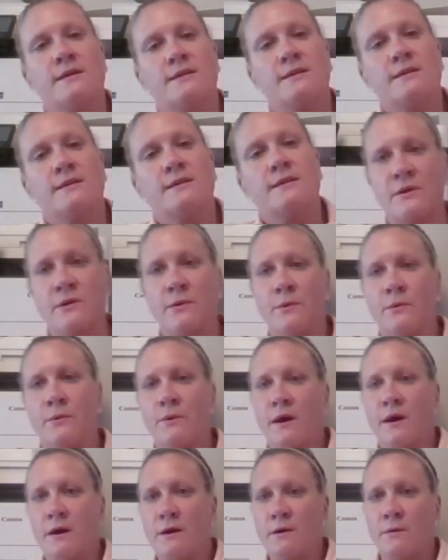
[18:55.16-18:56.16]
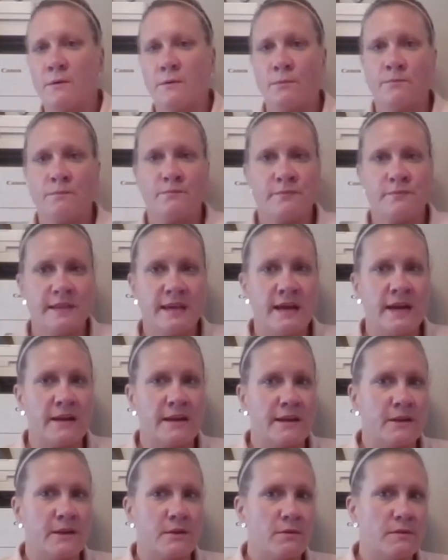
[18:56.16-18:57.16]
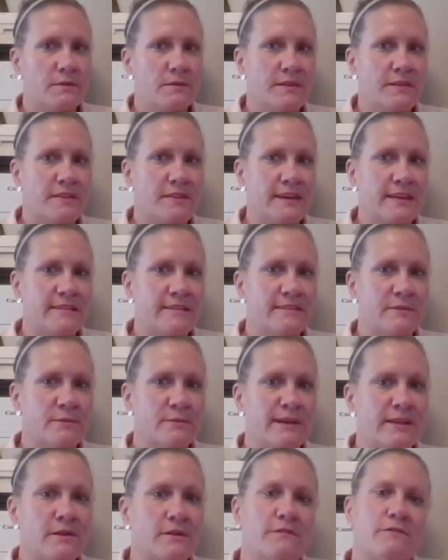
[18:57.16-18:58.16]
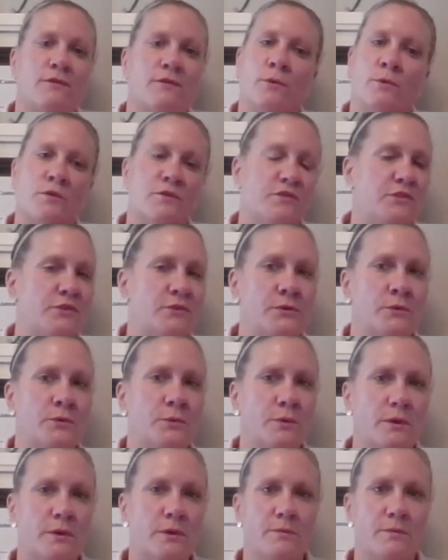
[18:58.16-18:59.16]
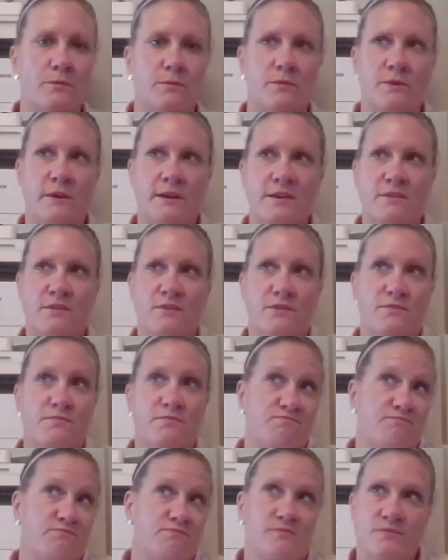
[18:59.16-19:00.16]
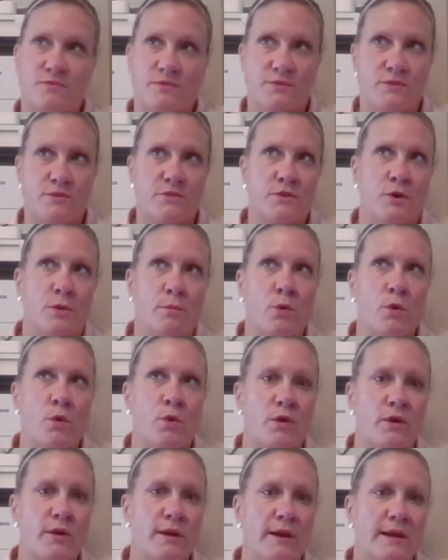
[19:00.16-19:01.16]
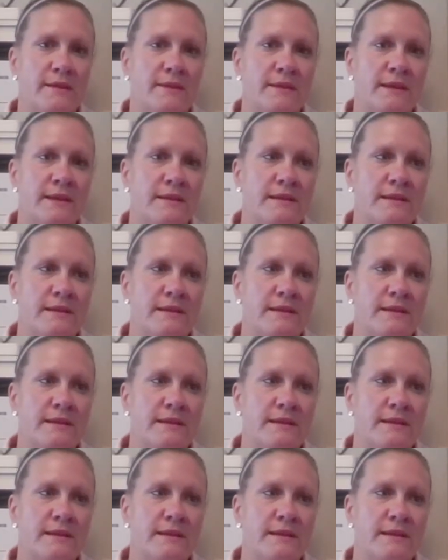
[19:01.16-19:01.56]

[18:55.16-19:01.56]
so um, yeah, you know, the things that we look forward to, they they're no more. And then